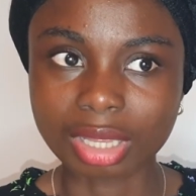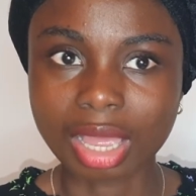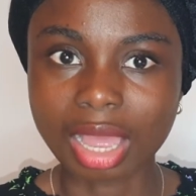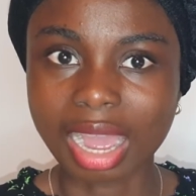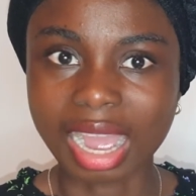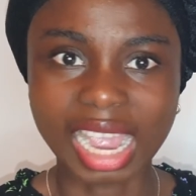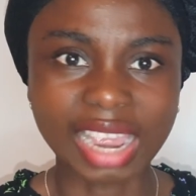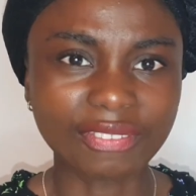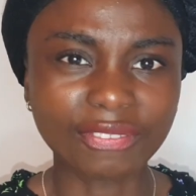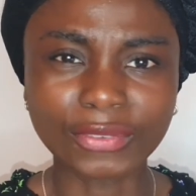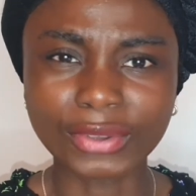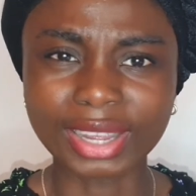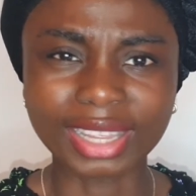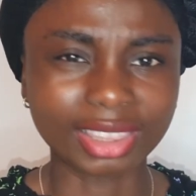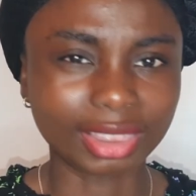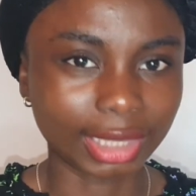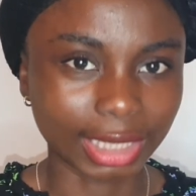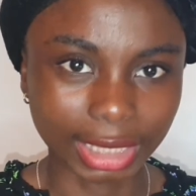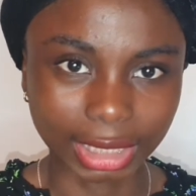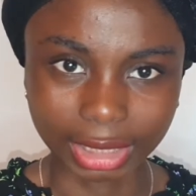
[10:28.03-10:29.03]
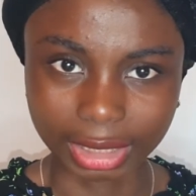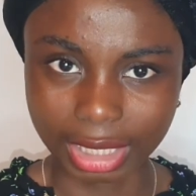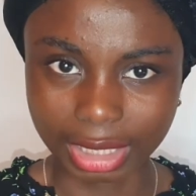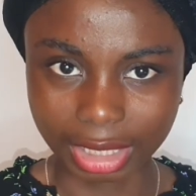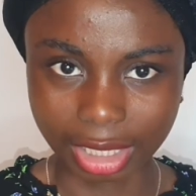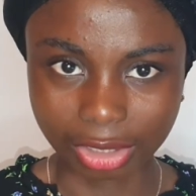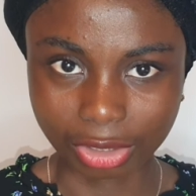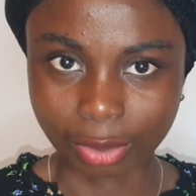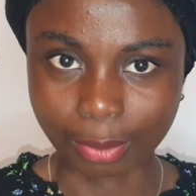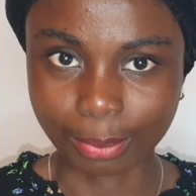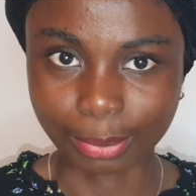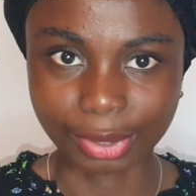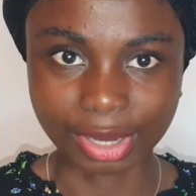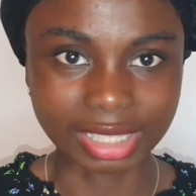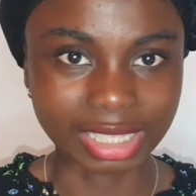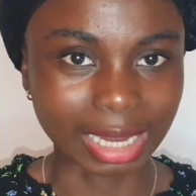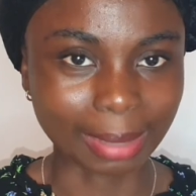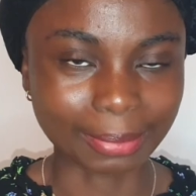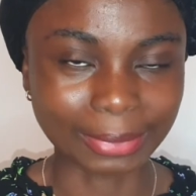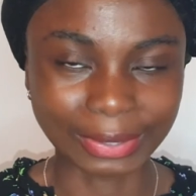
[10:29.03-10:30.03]
I got a third class at some point.
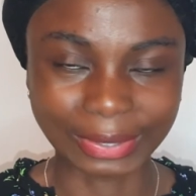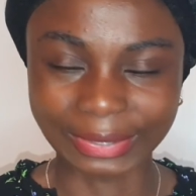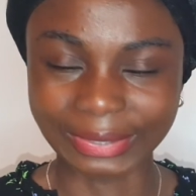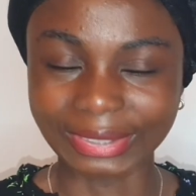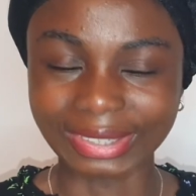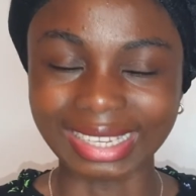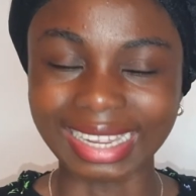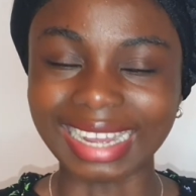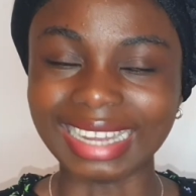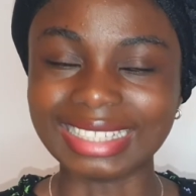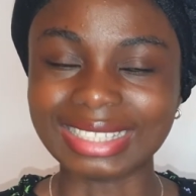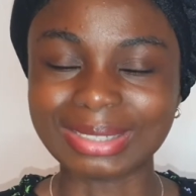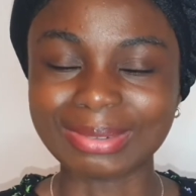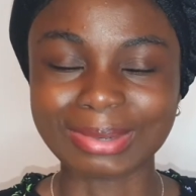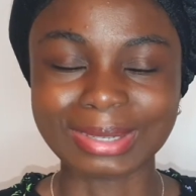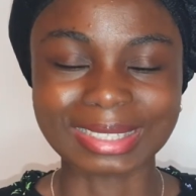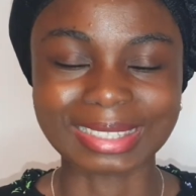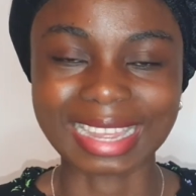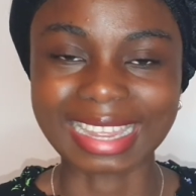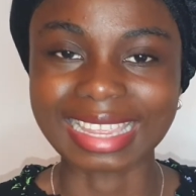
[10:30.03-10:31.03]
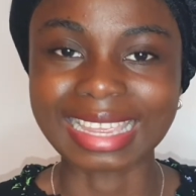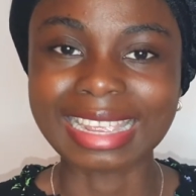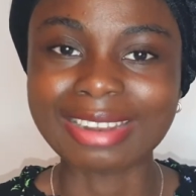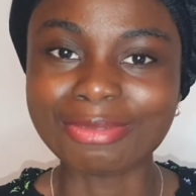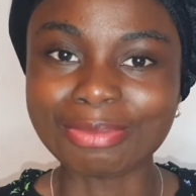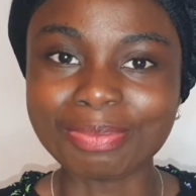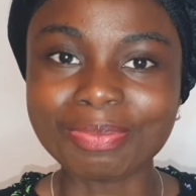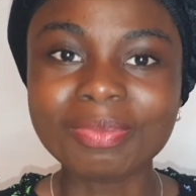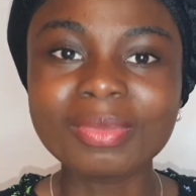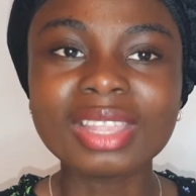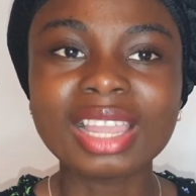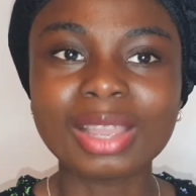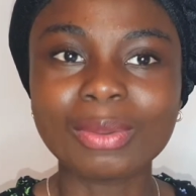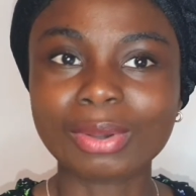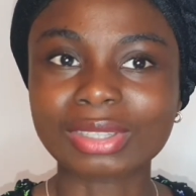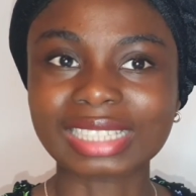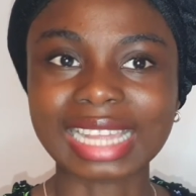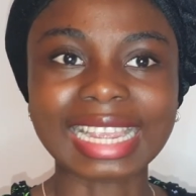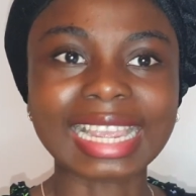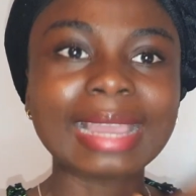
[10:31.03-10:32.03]
I'm not gonna lie. So it was
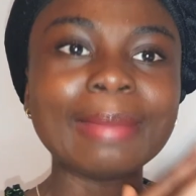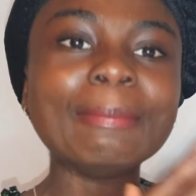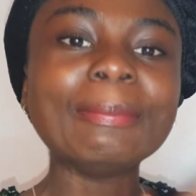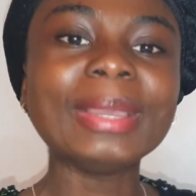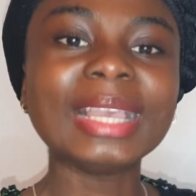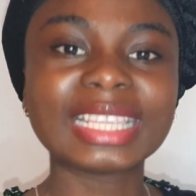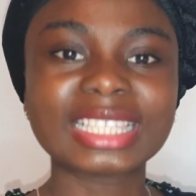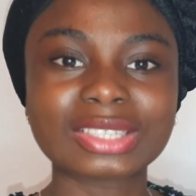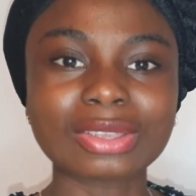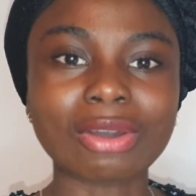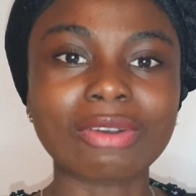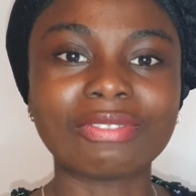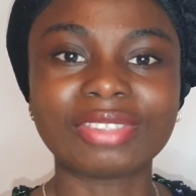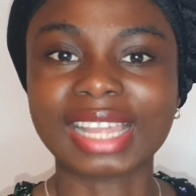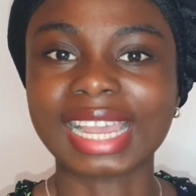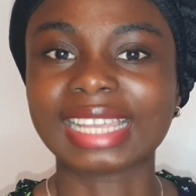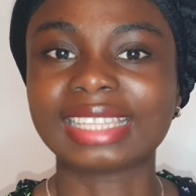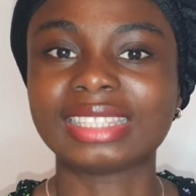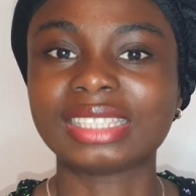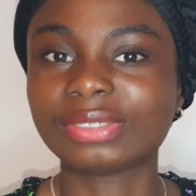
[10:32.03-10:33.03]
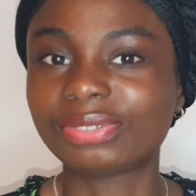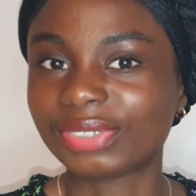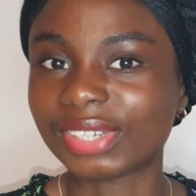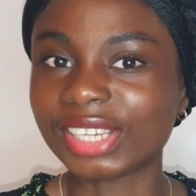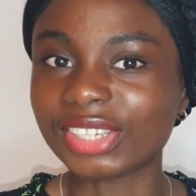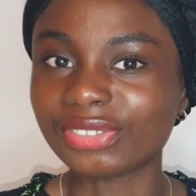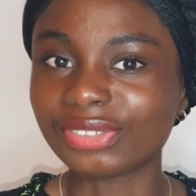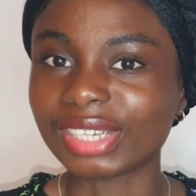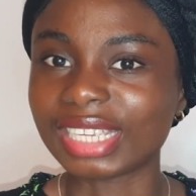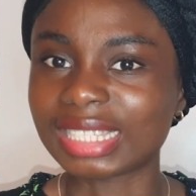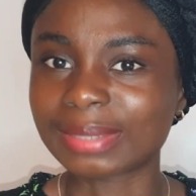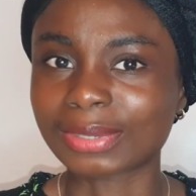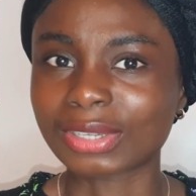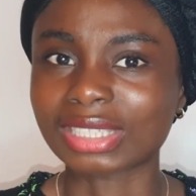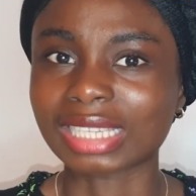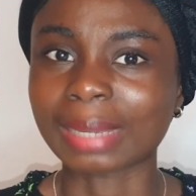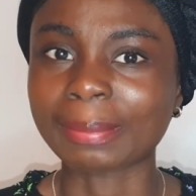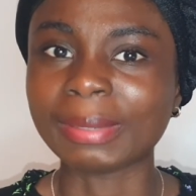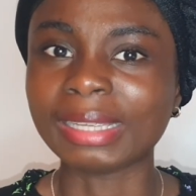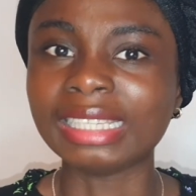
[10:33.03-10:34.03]
like a mix of like different grades, because
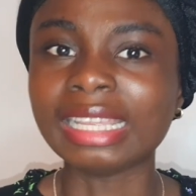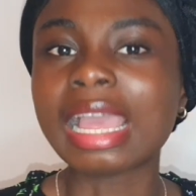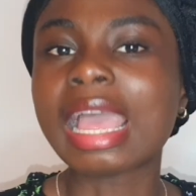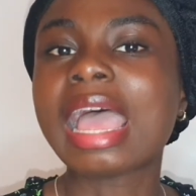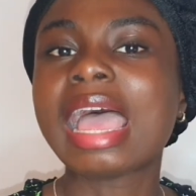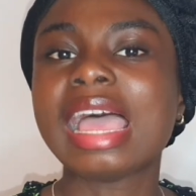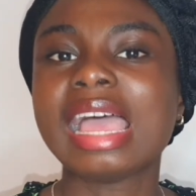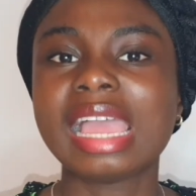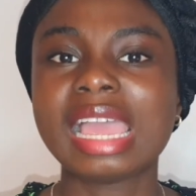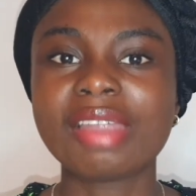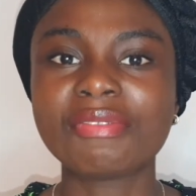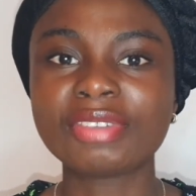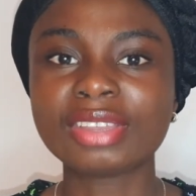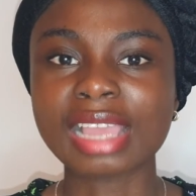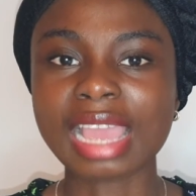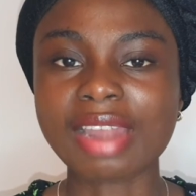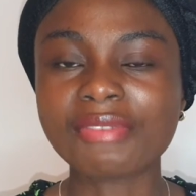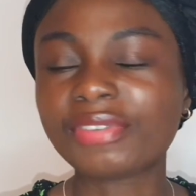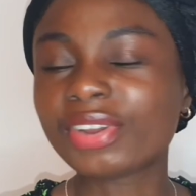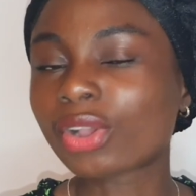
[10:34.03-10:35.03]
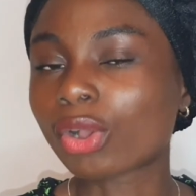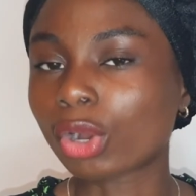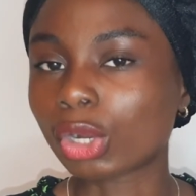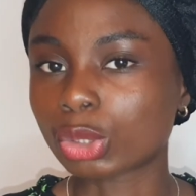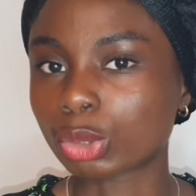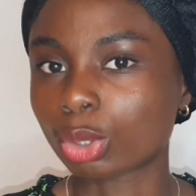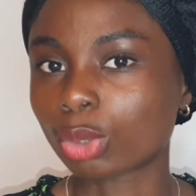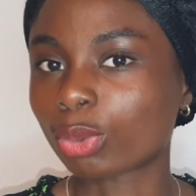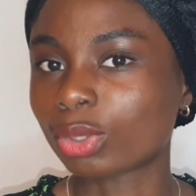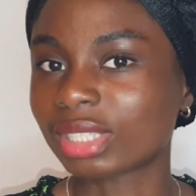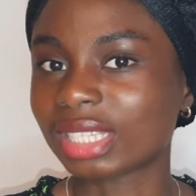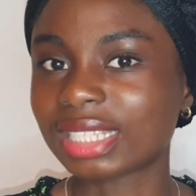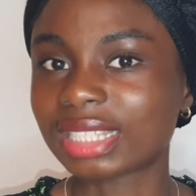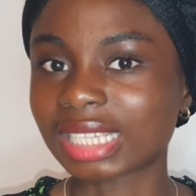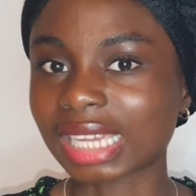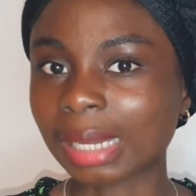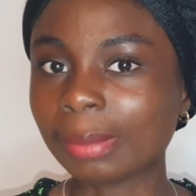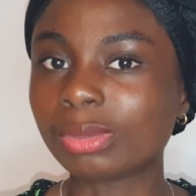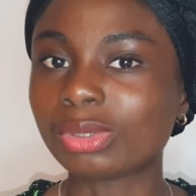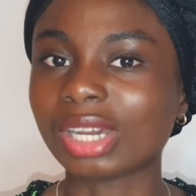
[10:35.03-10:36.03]
I mean every coursework was a
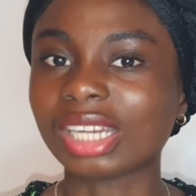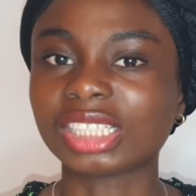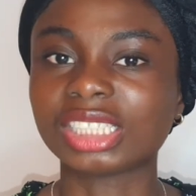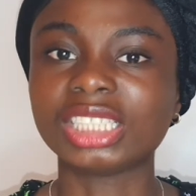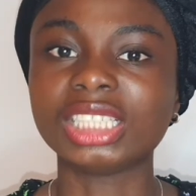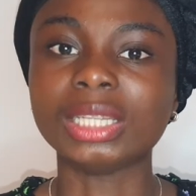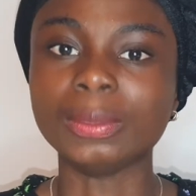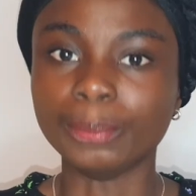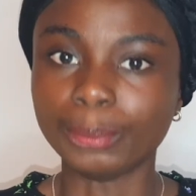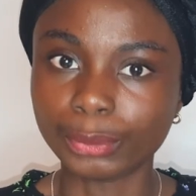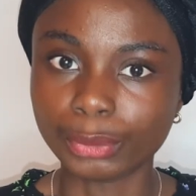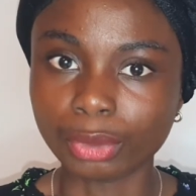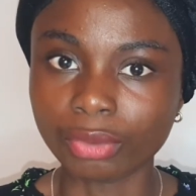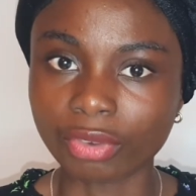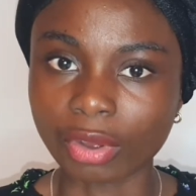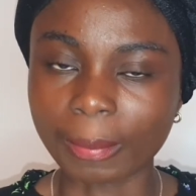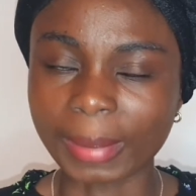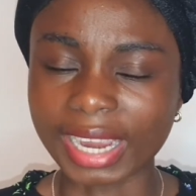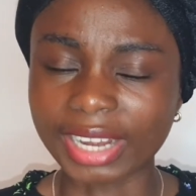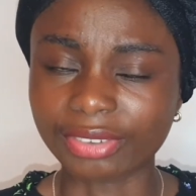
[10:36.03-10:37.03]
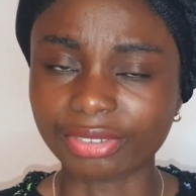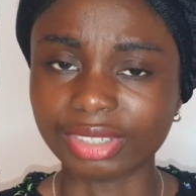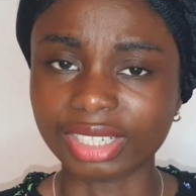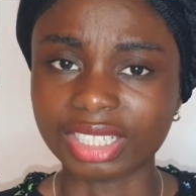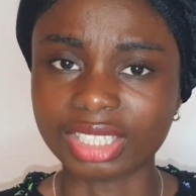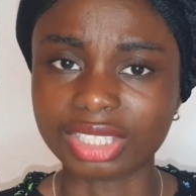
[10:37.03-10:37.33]
time to actually improve on my grades.